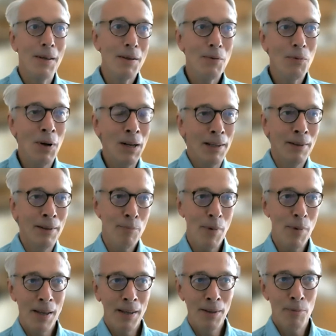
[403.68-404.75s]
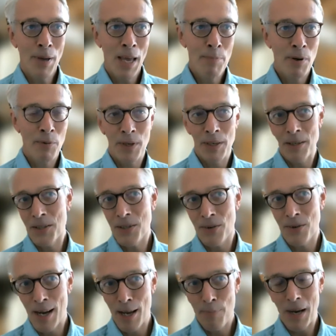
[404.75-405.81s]
well, in the paper we
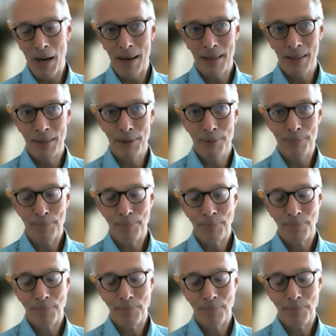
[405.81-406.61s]
describe how